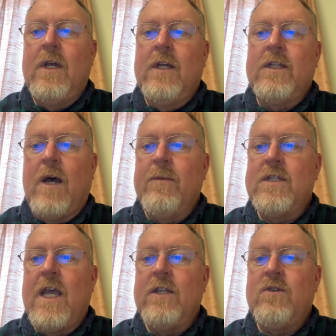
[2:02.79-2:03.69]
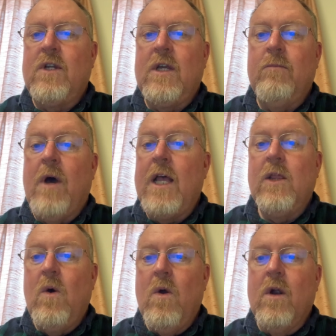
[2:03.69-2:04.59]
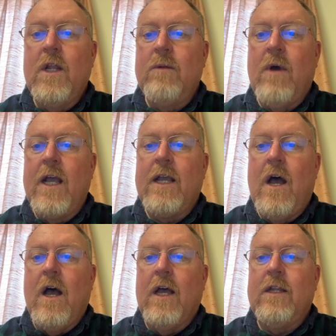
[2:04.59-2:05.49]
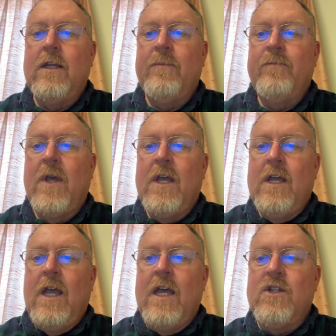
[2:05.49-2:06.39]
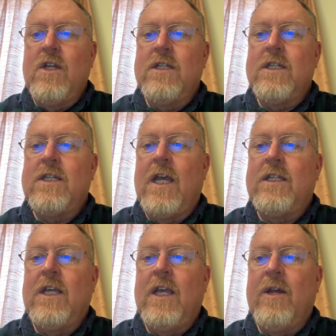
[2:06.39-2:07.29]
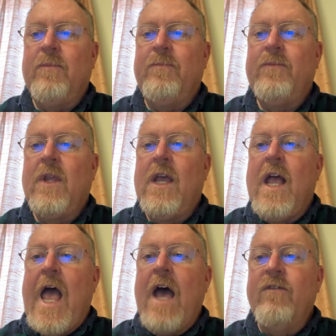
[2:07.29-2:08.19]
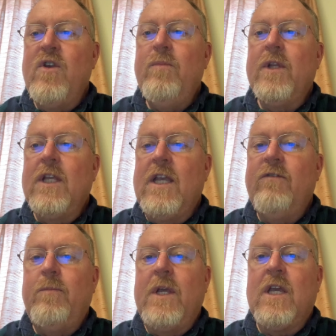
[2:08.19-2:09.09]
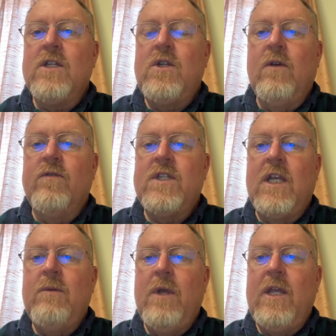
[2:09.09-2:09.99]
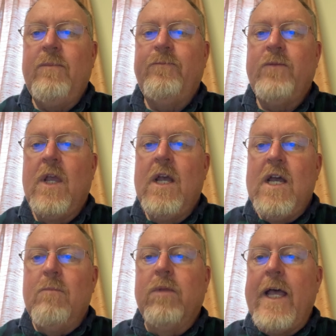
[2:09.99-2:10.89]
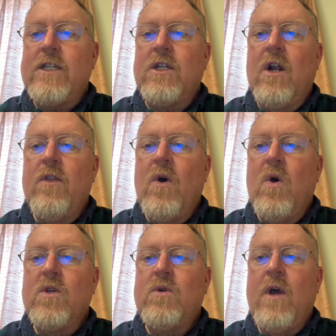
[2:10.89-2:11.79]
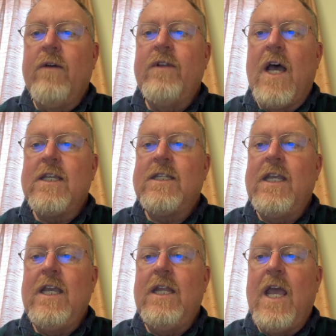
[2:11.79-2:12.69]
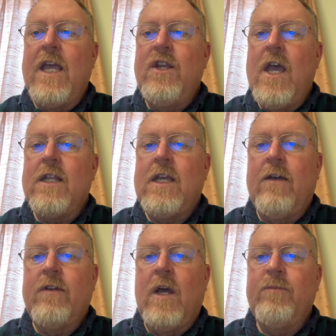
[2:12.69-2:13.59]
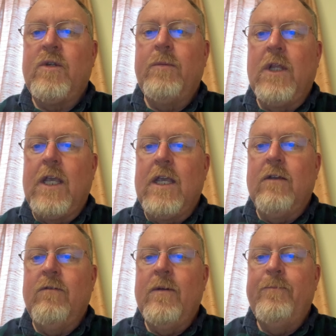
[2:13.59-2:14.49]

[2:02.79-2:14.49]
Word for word: Thomas answered him, My Lord and my God. And Jesus said to him, Have you believed because you have seen me? Blessed are those who have not seen and yet have come to believe.